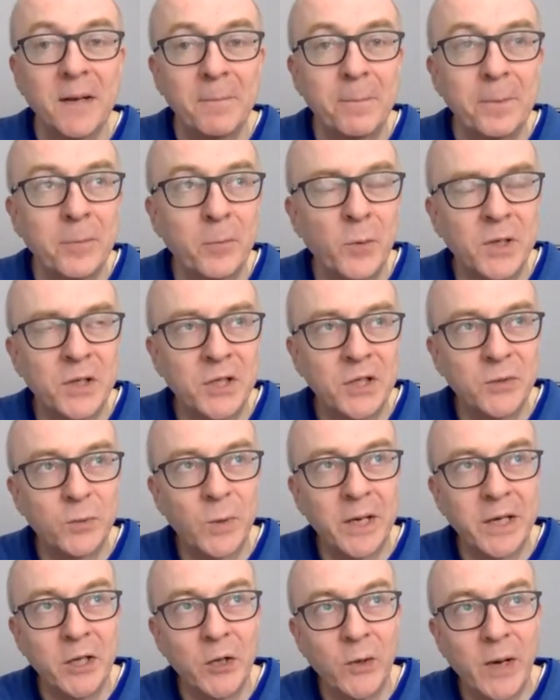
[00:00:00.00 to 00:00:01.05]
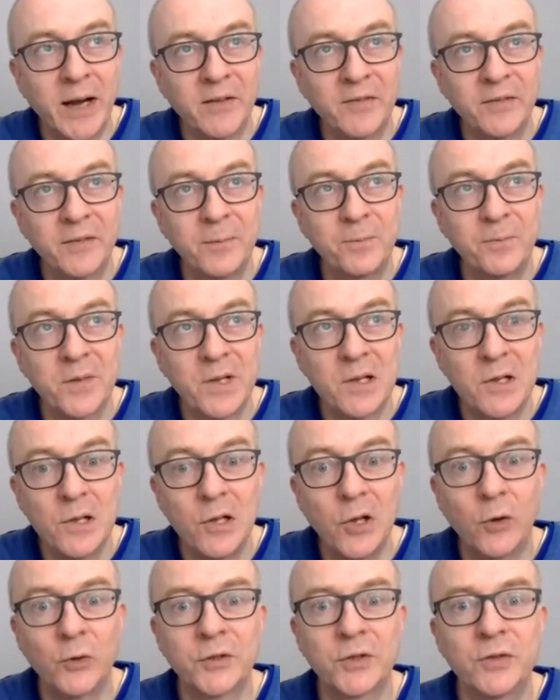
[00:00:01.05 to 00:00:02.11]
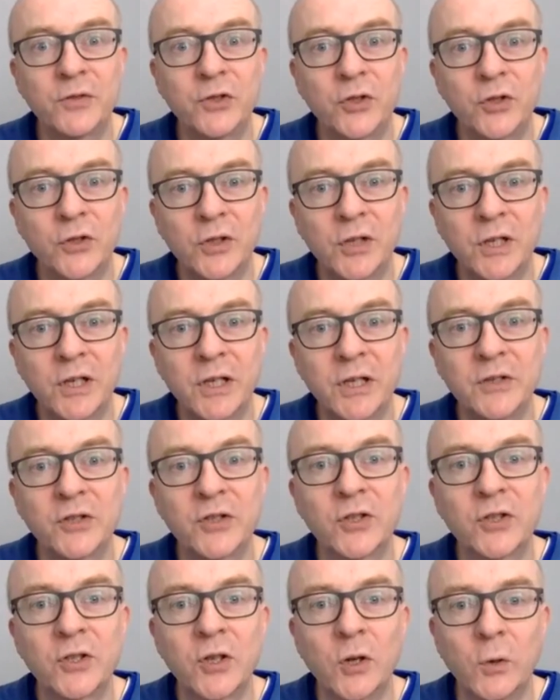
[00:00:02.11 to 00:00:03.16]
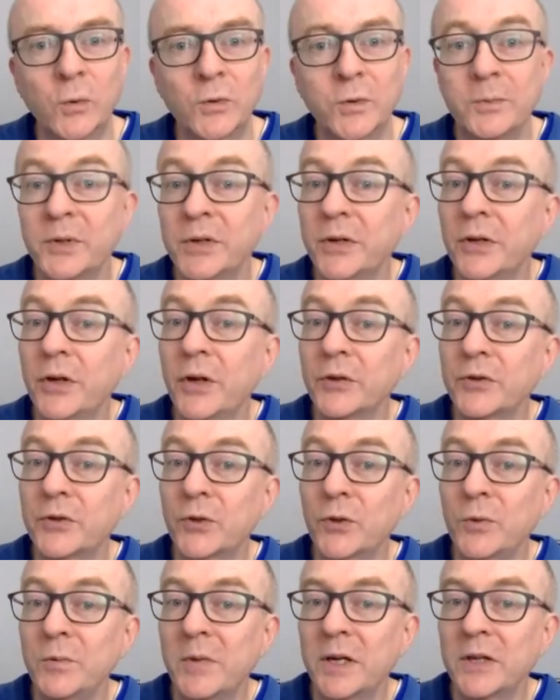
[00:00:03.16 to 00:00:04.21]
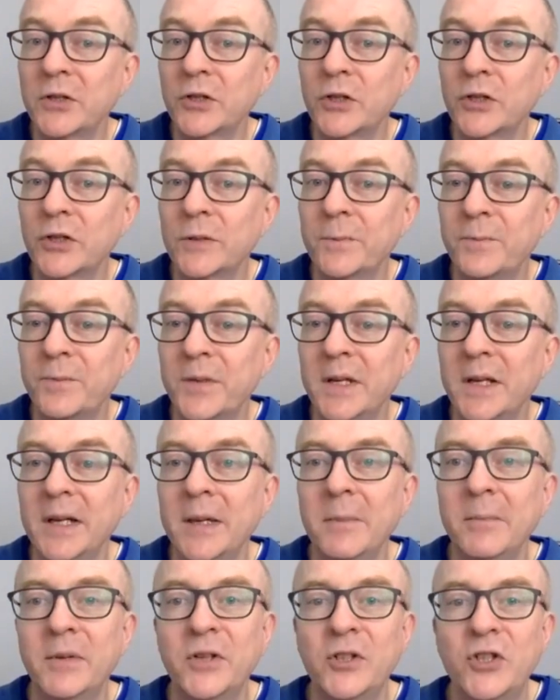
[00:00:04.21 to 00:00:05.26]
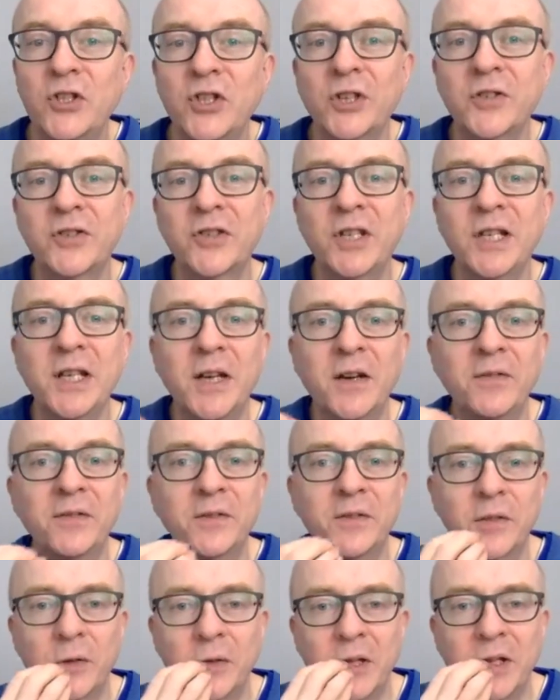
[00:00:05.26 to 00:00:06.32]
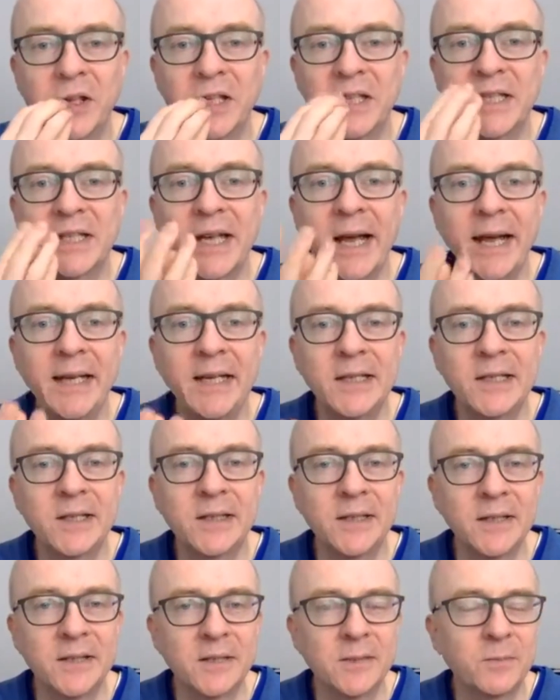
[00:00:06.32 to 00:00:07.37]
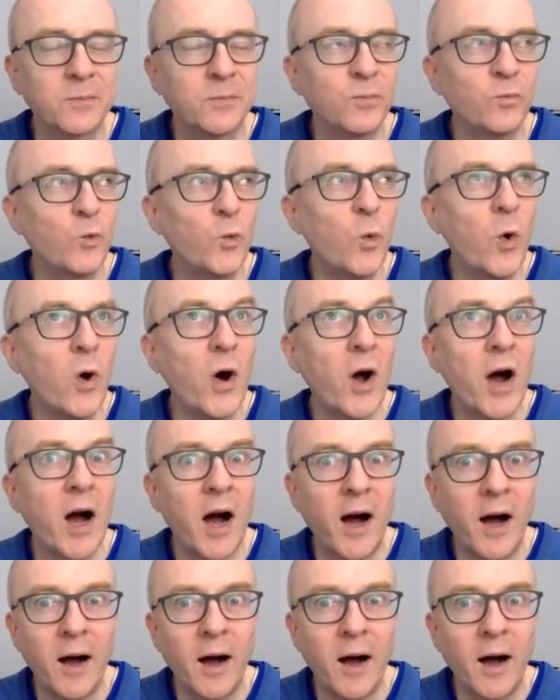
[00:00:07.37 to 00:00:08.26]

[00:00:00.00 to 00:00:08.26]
which is where you have lots of sugar and salt, but not too much, but just enough so that the taste is, wow,